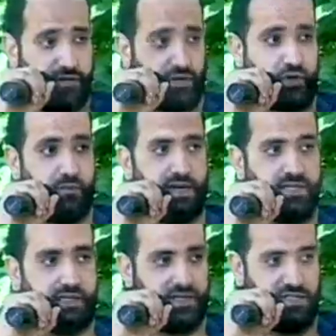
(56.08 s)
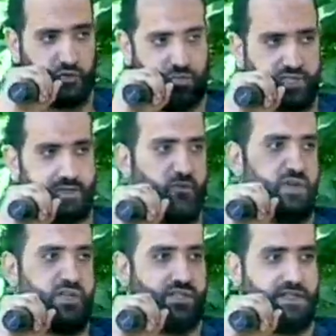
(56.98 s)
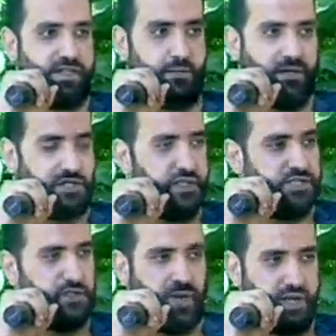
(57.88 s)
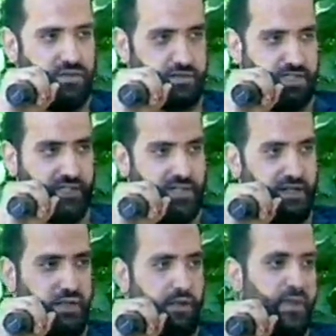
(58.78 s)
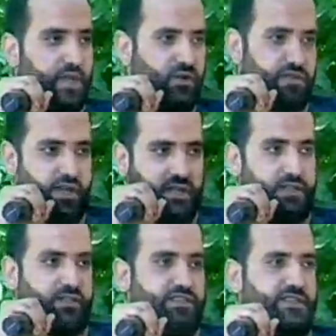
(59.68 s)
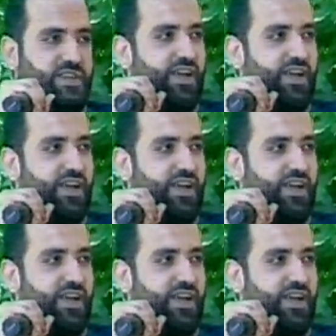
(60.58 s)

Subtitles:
for Combating Extremism was established in 2015 in the wake of ISIS